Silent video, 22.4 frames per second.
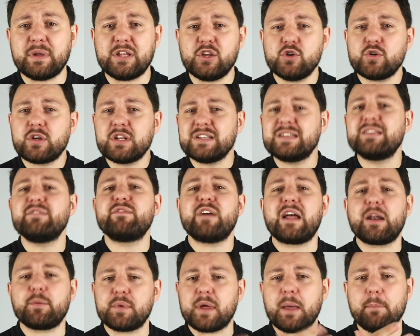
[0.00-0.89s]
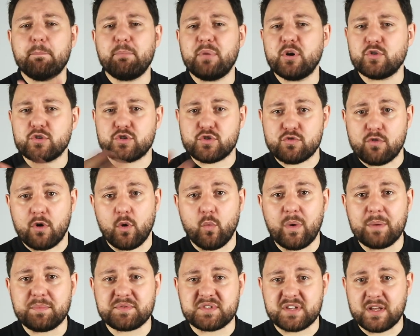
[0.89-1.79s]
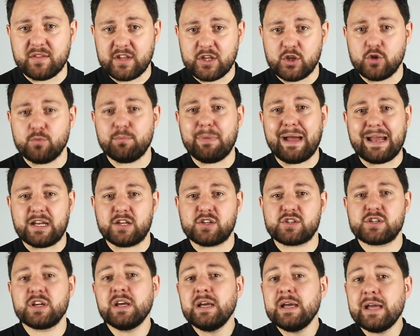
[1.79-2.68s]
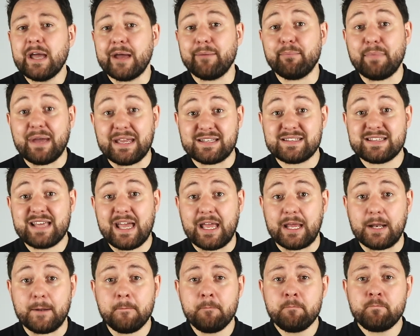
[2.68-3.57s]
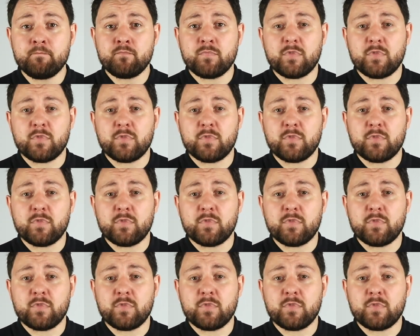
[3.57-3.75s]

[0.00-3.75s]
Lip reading: and you can develop and build your own website that you manage and maintain.